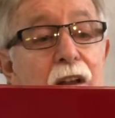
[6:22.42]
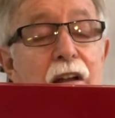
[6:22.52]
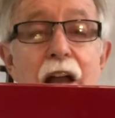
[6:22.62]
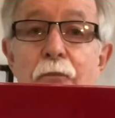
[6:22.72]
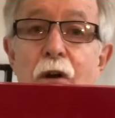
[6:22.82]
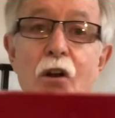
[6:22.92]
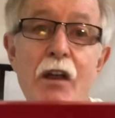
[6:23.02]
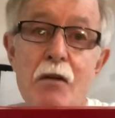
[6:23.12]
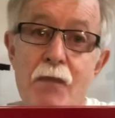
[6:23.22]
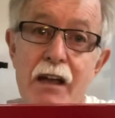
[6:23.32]
capital
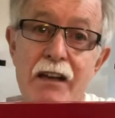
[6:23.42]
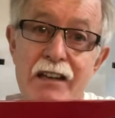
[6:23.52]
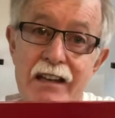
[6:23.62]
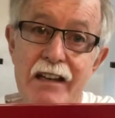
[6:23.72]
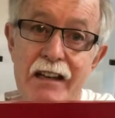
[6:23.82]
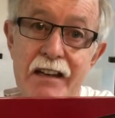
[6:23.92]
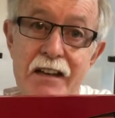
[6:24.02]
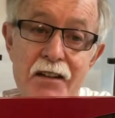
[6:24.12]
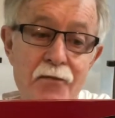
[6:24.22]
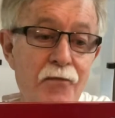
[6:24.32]

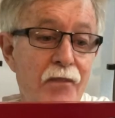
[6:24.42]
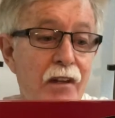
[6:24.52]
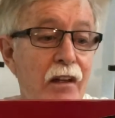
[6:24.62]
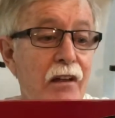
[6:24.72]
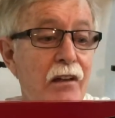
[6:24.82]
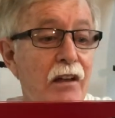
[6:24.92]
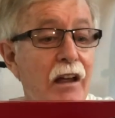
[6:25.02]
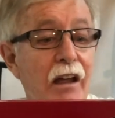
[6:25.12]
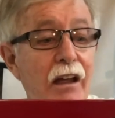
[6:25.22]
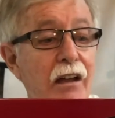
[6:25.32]
M-A-D-E,
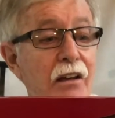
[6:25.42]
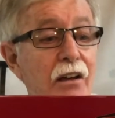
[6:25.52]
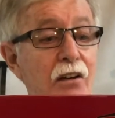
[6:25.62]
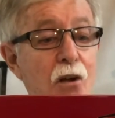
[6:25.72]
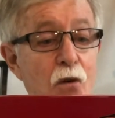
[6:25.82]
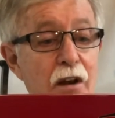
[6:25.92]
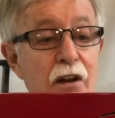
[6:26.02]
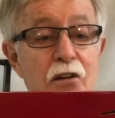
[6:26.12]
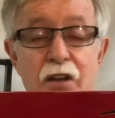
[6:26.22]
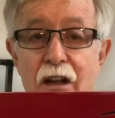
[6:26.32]
and go in
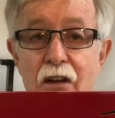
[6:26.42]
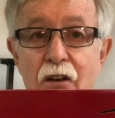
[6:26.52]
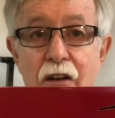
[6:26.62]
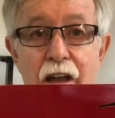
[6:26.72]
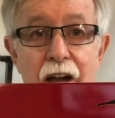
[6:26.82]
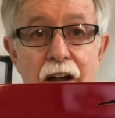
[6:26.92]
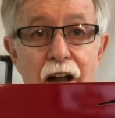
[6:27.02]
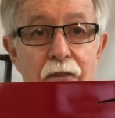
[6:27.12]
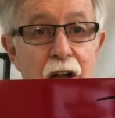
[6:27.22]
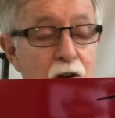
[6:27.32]
there and take a look at it.
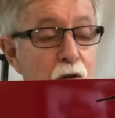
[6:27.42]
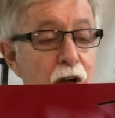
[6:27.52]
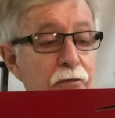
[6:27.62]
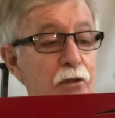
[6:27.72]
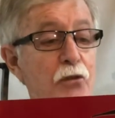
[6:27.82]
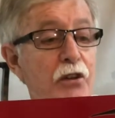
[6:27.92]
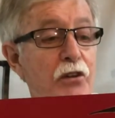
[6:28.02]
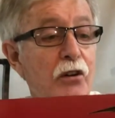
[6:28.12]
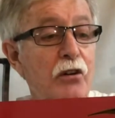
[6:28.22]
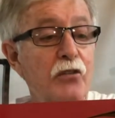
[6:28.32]
I've got quite a few
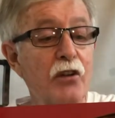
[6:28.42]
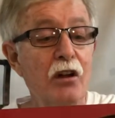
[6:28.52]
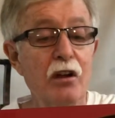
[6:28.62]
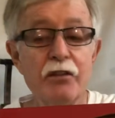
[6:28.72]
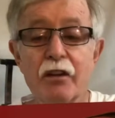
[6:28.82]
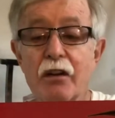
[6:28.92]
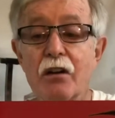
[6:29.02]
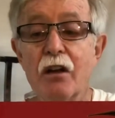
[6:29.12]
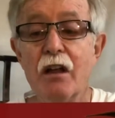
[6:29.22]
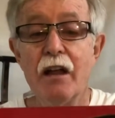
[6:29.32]
guitars on
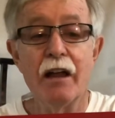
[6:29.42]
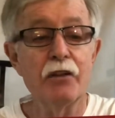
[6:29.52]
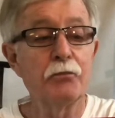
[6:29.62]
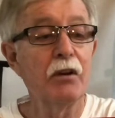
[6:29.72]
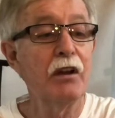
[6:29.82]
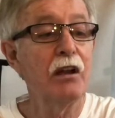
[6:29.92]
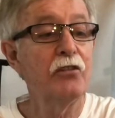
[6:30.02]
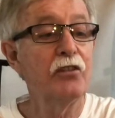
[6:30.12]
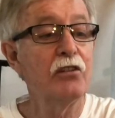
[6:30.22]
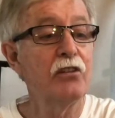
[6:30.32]
there,
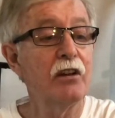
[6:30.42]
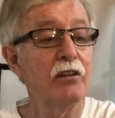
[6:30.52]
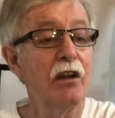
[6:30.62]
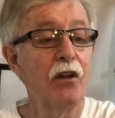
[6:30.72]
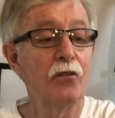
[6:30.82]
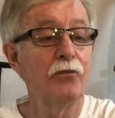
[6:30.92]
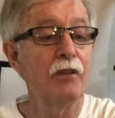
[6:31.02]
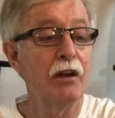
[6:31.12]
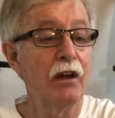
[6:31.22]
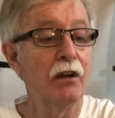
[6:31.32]
explanations on
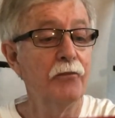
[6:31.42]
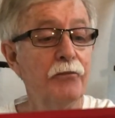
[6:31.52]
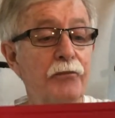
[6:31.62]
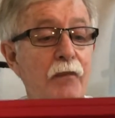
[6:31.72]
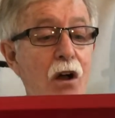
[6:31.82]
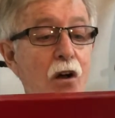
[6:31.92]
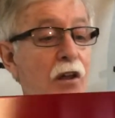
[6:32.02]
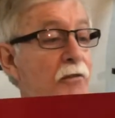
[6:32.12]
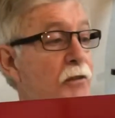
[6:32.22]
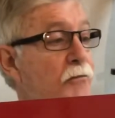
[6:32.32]
all
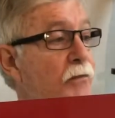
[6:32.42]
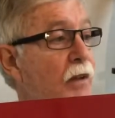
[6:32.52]
of them,